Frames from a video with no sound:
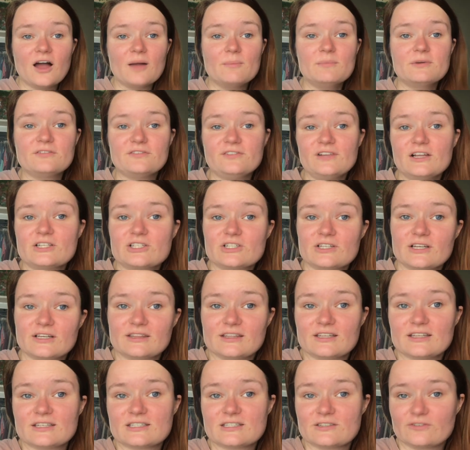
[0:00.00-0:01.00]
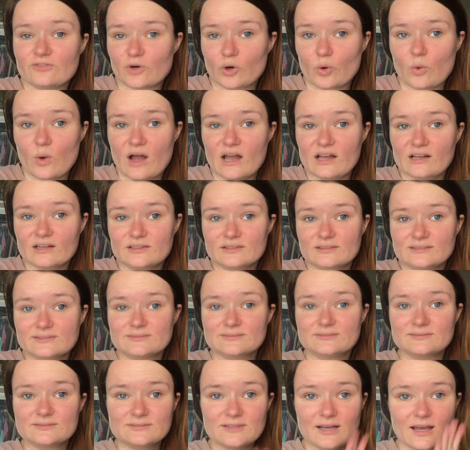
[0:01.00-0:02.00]
I've been flushed like this for a while
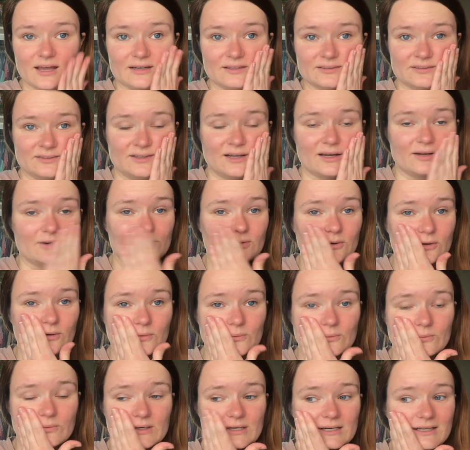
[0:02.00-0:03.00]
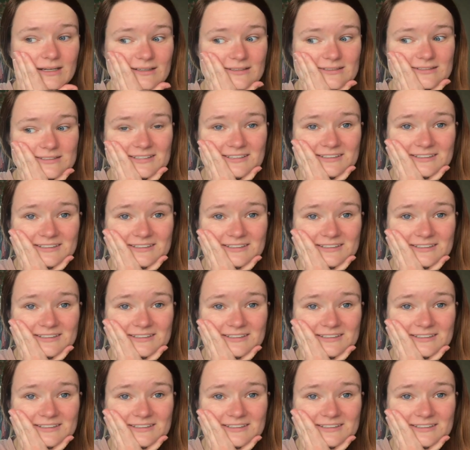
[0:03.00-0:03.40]
and I don't know what it is.